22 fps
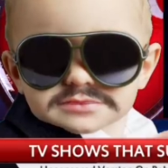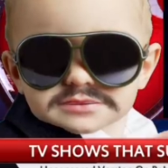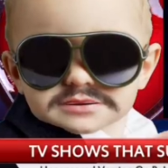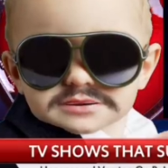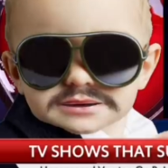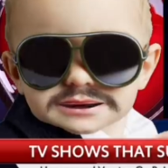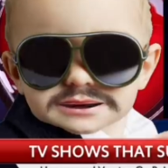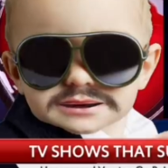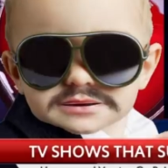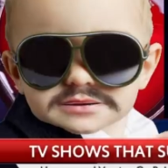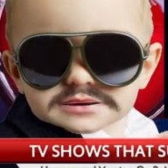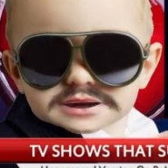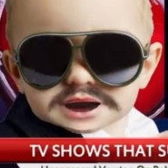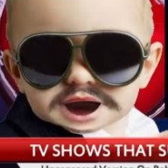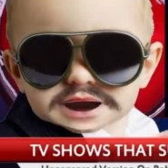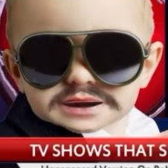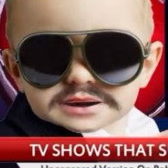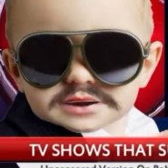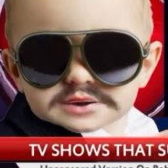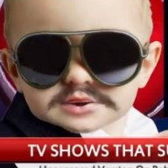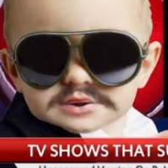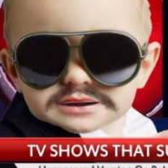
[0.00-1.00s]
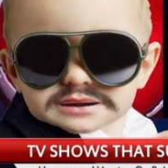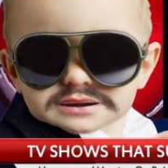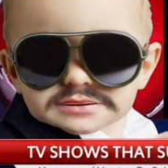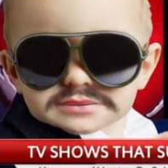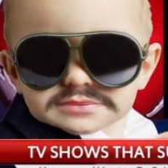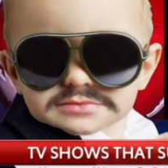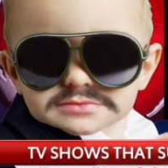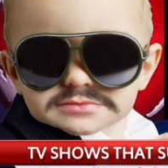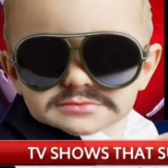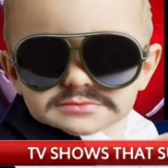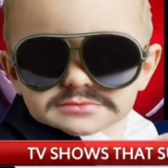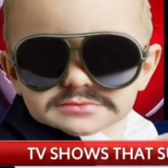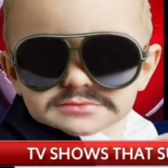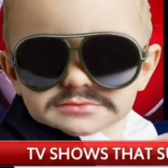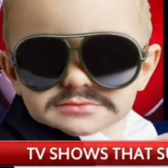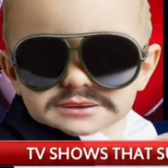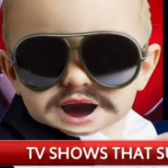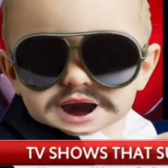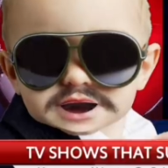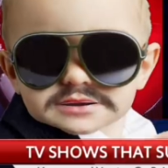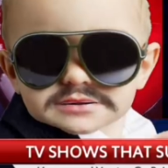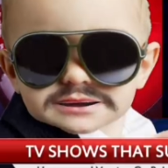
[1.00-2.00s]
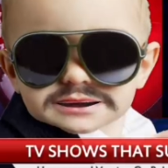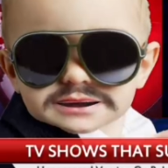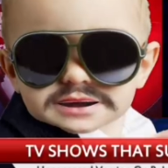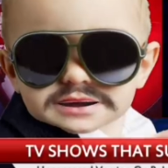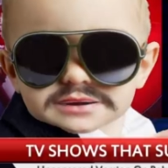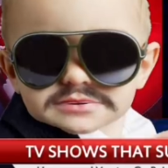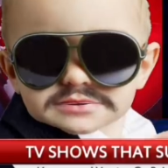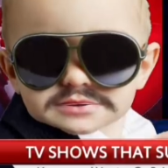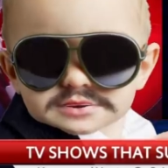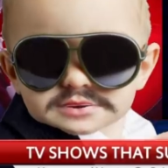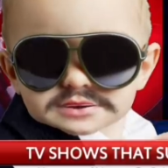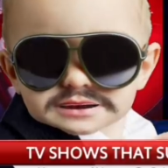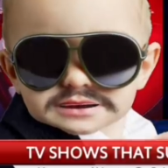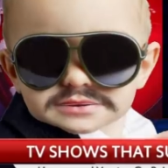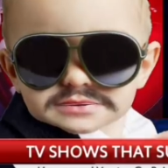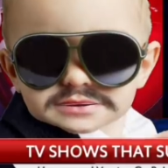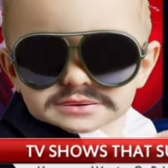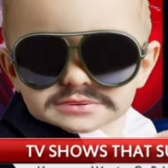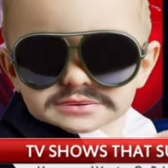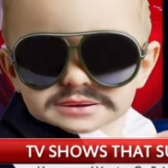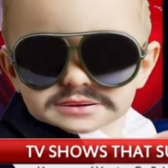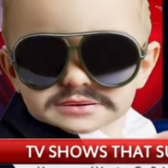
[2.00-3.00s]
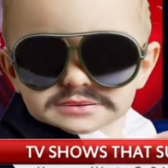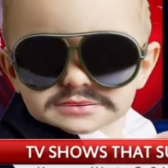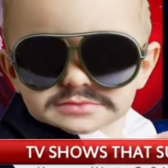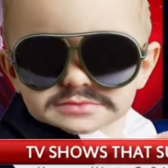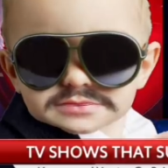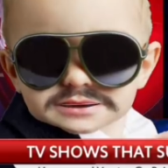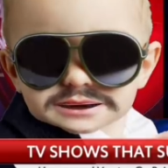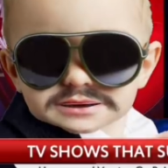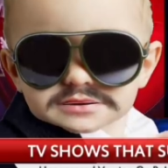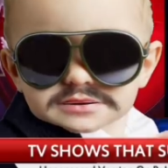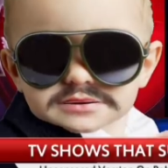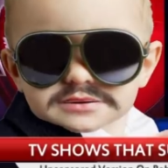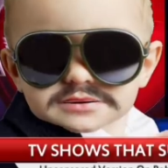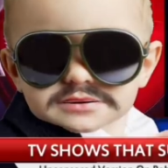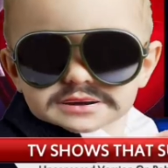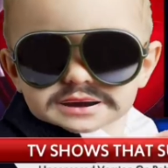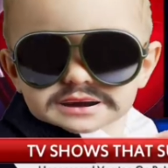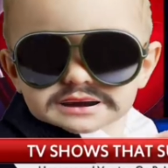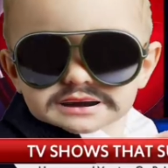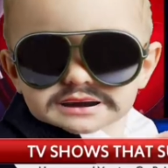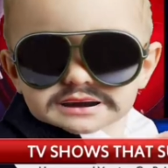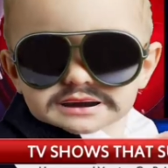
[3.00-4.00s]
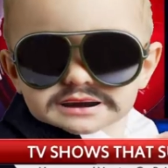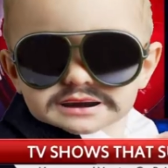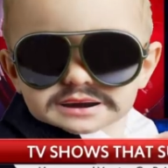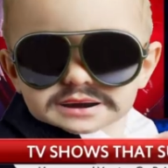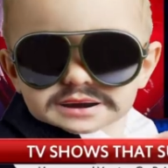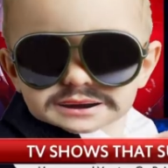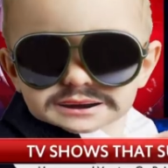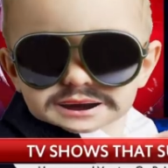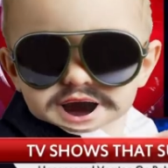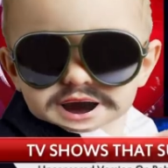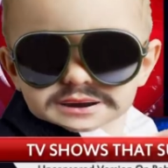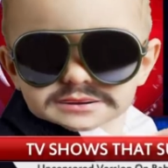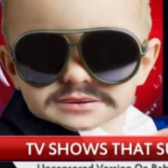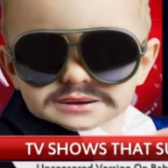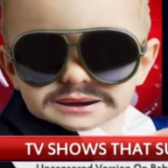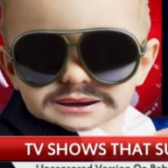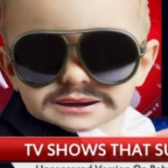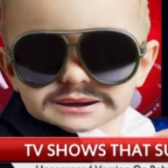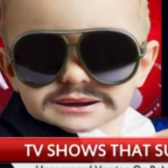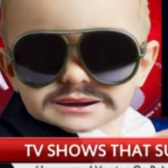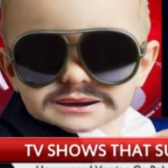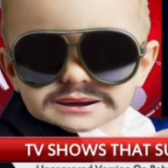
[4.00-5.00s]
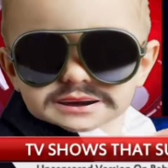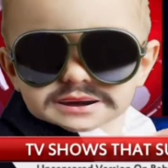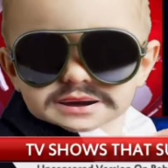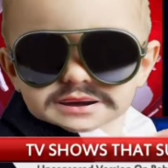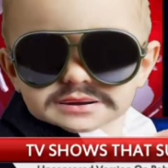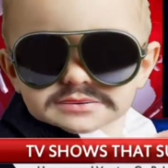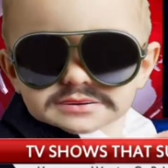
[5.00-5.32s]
My first on my list uh, is uh, uh